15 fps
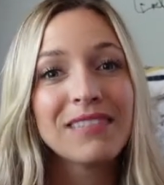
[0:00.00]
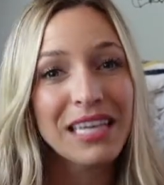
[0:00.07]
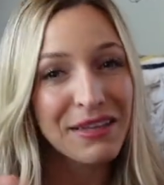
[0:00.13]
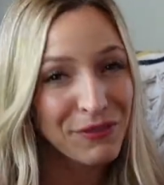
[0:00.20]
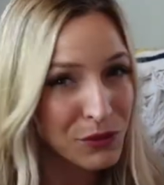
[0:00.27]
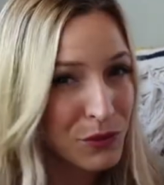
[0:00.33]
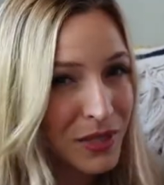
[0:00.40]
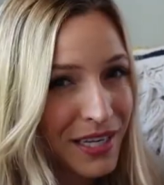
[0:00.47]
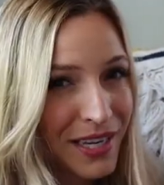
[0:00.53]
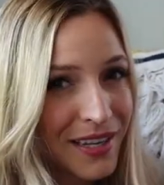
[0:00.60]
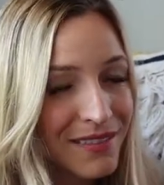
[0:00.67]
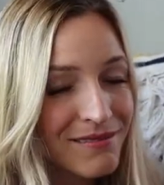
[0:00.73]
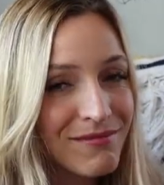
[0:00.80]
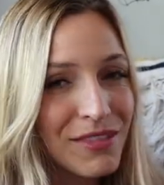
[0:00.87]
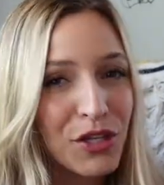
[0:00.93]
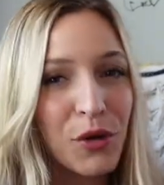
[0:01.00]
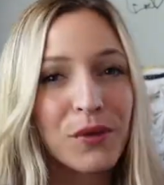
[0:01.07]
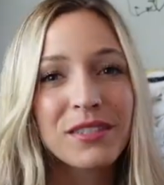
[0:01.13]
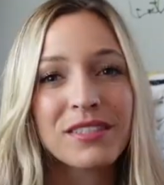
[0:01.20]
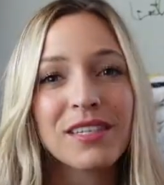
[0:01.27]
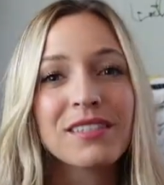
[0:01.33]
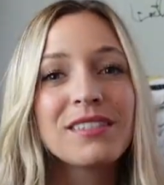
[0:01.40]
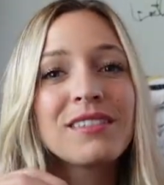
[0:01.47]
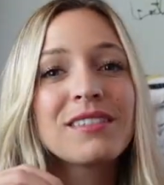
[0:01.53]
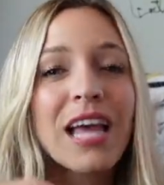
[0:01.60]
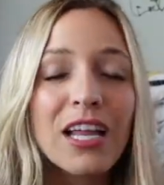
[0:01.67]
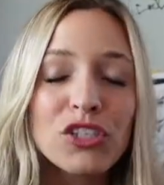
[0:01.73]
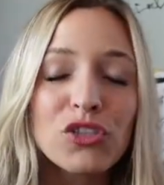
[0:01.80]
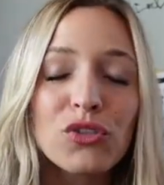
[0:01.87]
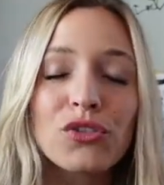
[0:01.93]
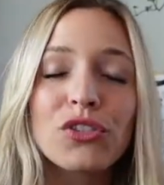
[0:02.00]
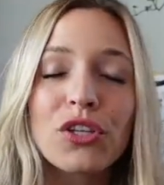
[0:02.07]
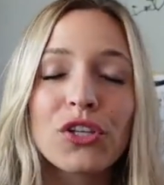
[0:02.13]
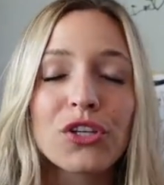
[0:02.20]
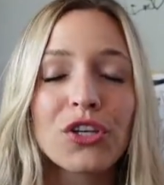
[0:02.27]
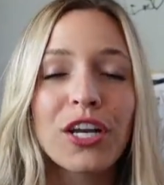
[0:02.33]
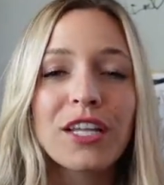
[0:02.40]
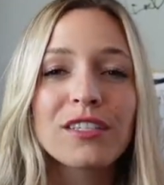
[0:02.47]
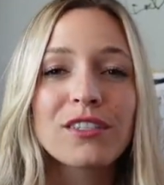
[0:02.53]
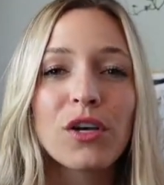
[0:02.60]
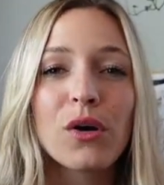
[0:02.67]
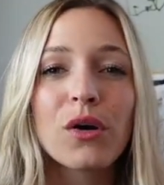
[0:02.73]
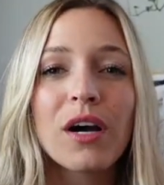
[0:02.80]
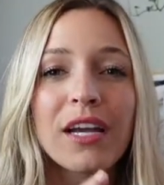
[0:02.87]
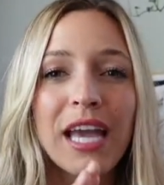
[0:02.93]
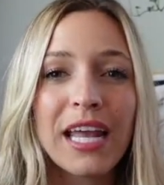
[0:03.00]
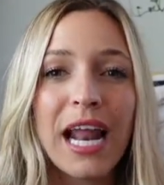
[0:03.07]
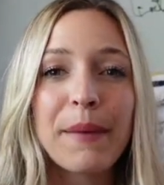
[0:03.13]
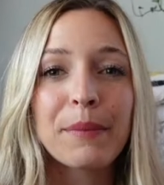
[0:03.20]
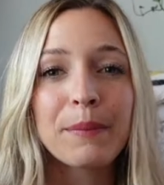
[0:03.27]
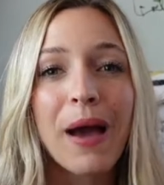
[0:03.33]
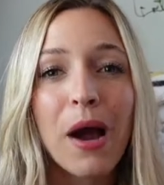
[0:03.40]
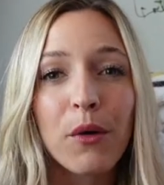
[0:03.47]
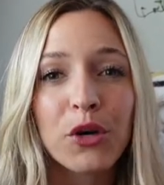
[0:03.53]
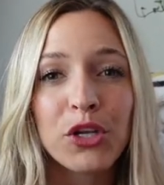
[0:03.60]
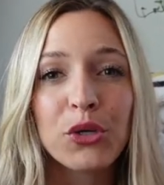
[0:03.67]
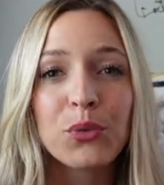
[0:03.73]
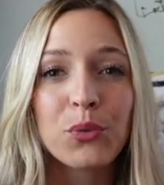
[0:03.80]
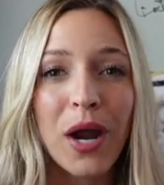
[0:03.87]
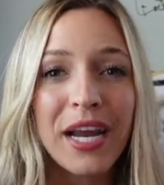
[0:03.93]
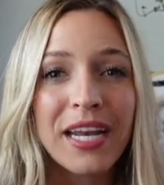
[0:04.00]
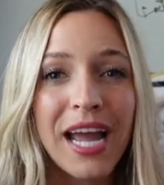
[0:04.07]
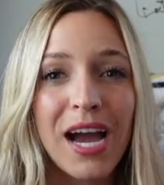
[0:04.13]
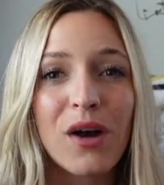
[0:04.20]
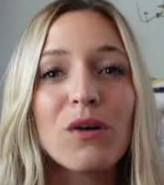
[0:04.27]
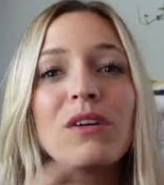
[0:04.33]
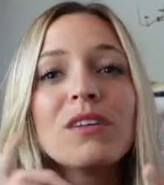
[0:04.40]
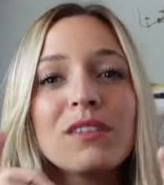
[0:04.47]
if you need it you know, it's essential to learn it. So again, I'm empowering you right now.